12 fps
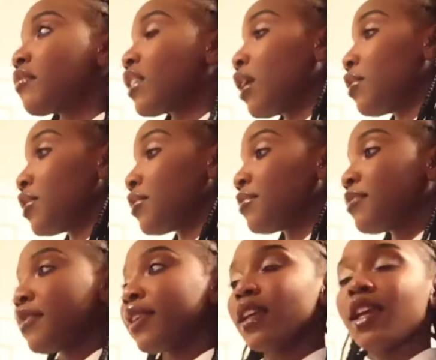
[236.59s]
I don't know.
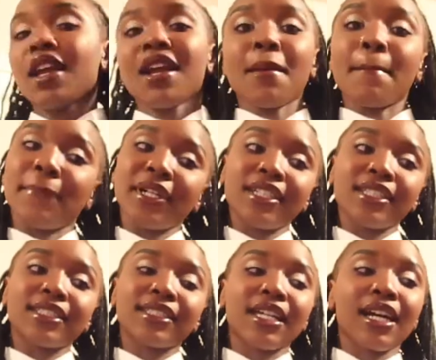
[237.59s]

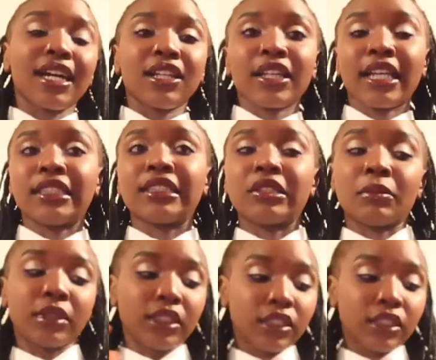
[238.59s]
But I gotta get some